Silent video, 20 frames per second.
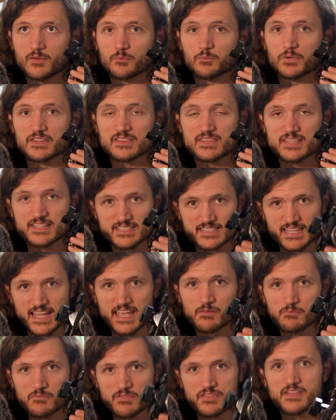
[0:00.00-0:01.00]
but the
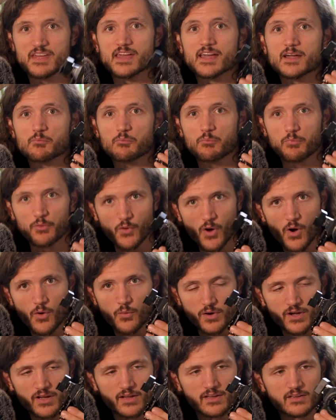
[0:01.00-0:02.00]
same thing
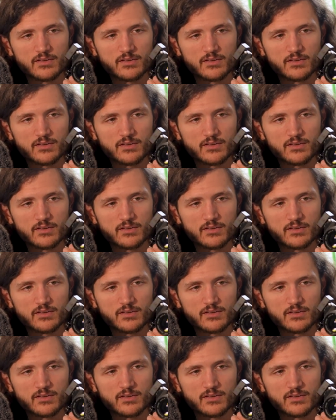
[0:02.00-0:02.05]
broke.